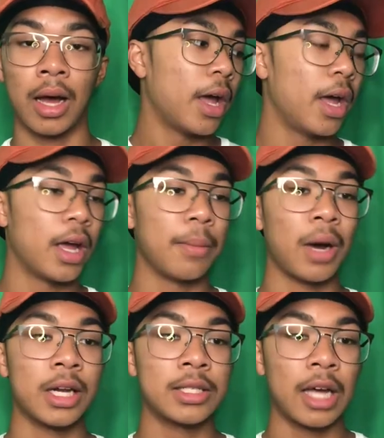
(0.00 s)
And
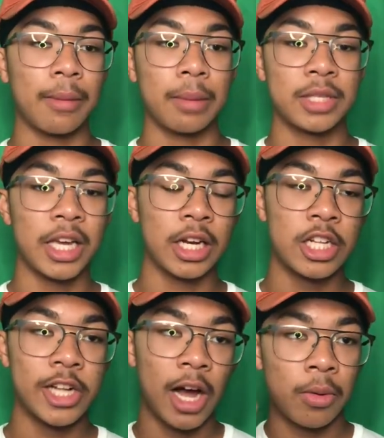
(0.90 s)
by this time, I'm taking a
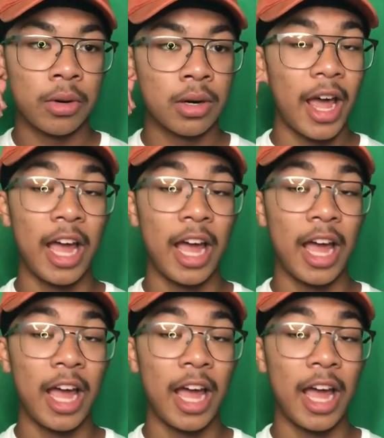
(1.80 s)
shower.